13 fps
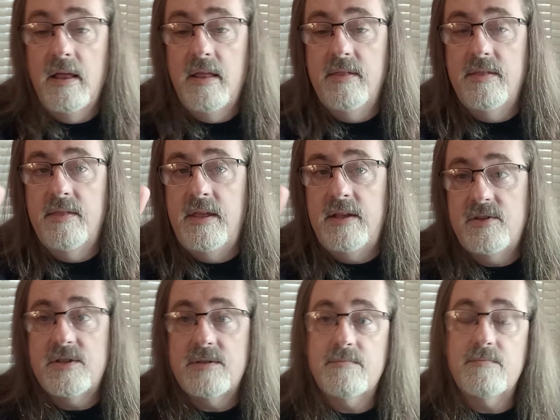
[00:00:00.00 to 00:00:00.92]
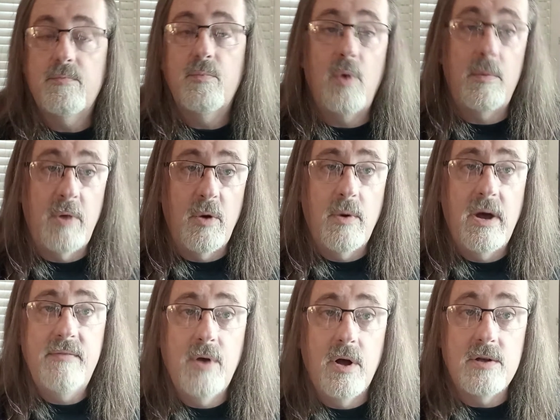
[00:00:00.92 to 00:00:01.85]
this, what my wife
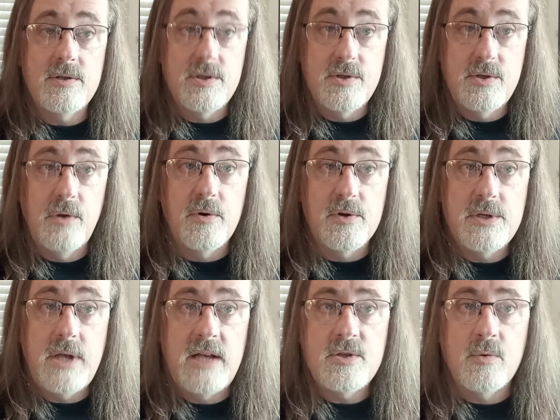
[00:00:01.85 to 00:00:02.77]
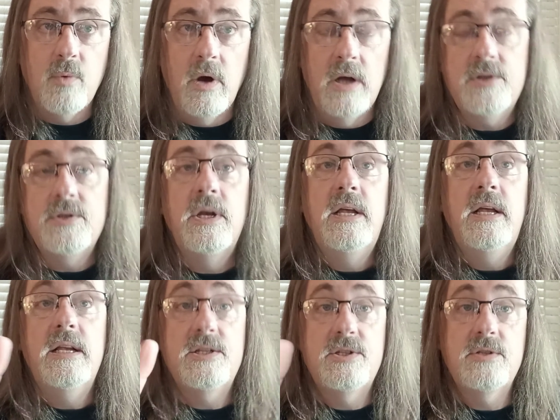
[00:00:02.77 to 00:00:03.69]
calls a Sooner Sasquatch,
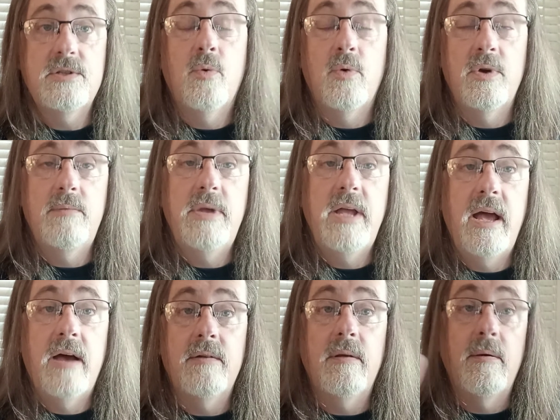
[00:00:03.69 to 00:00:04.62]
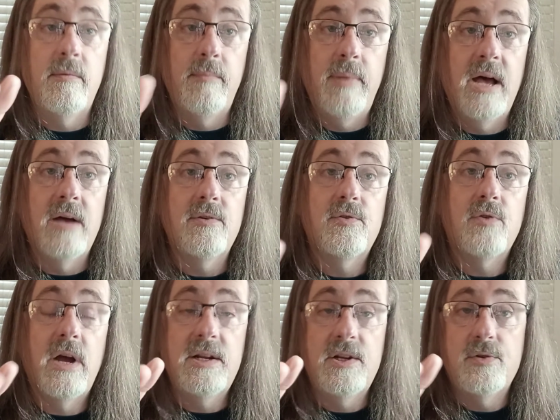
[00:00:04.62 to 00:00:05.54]
is going to be out and about
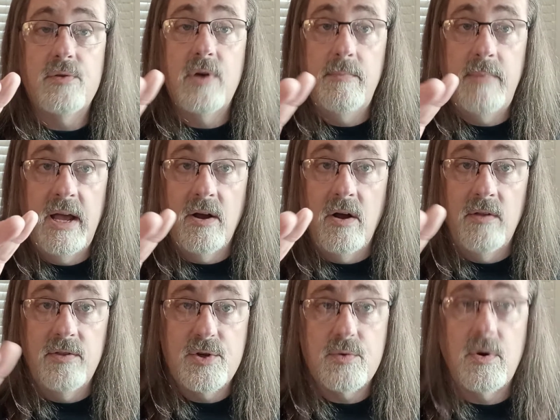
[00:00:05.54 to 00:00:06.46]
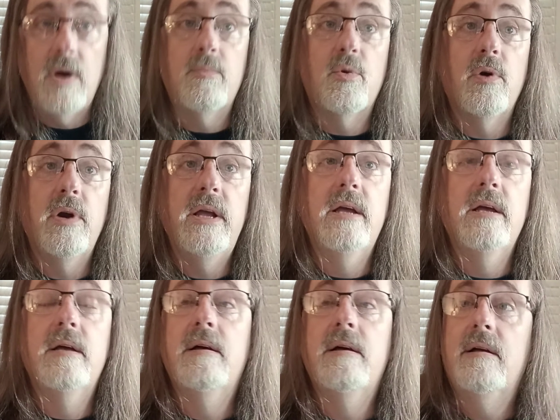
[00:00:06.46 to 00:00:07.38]
trying to trim back all the shrubbery,
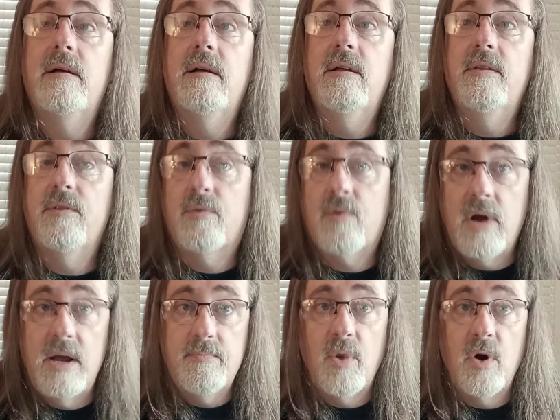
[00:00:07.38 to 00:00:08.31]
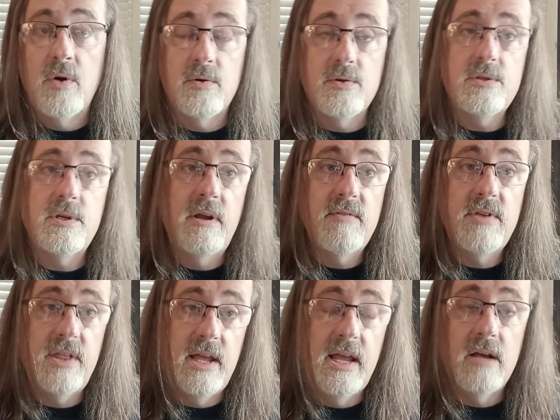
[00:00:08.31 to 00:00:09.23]
the crepe myrtles, and
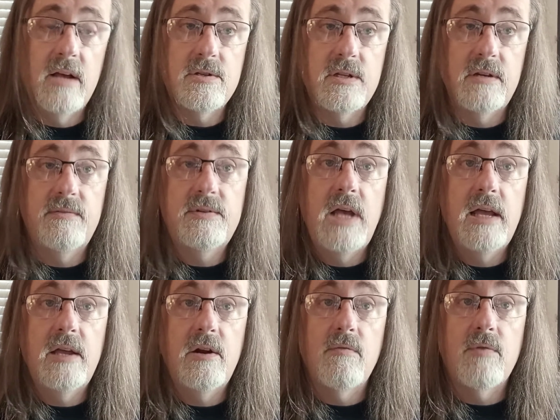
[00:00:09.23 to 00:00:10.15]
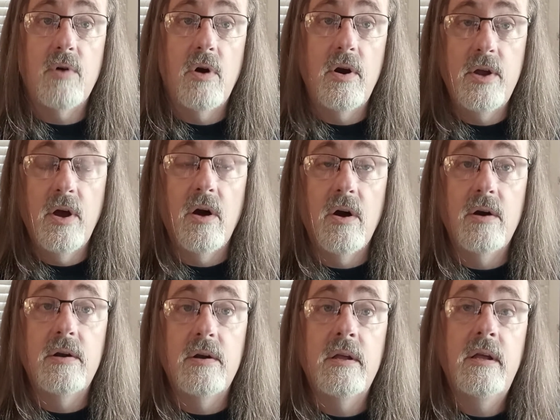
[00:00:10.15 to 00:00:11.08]
everything else that have taken over our yard
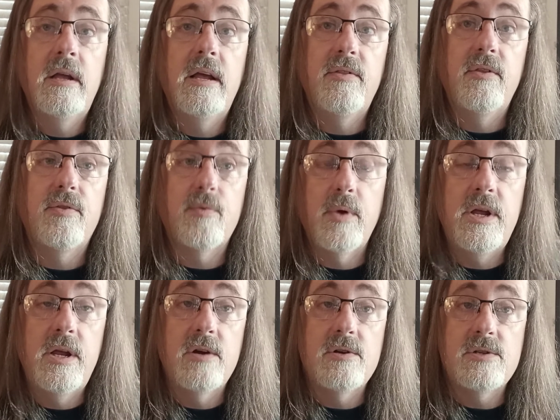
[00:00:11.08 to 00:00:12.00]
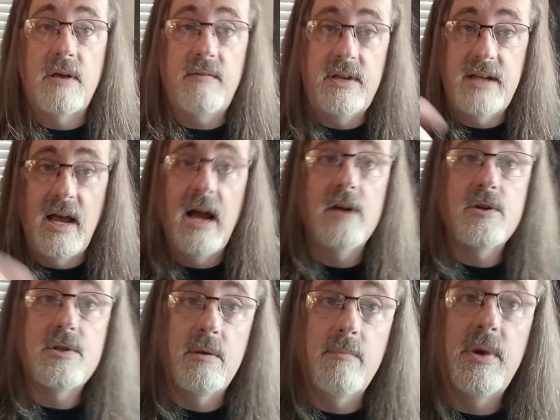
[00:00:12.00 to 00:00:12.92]
in the 3 years I've had to hire
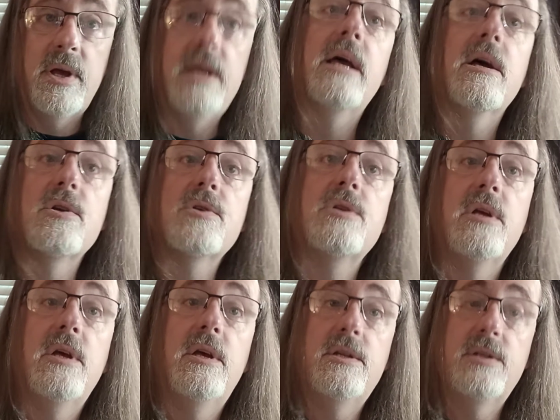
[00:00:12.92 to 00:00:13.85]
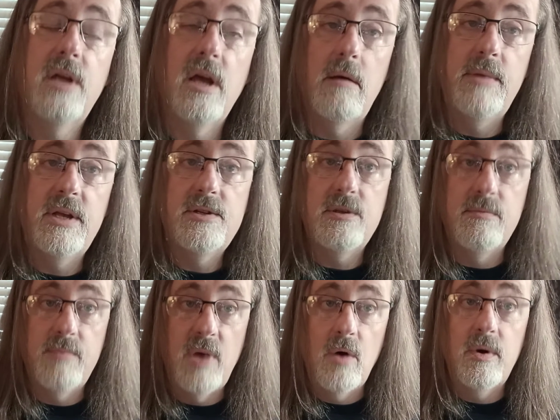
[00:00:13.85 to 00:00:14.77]
somebody else to come in to
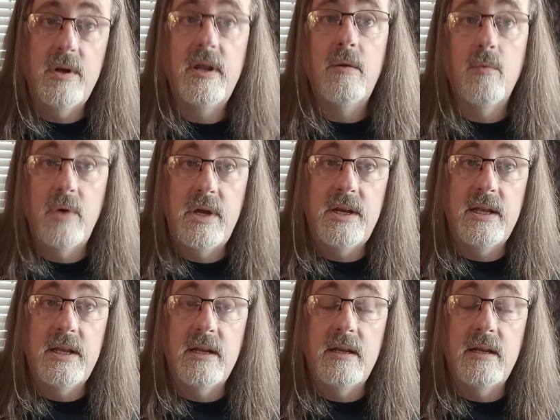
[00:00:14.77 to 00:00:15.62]
mow it and weed eat it,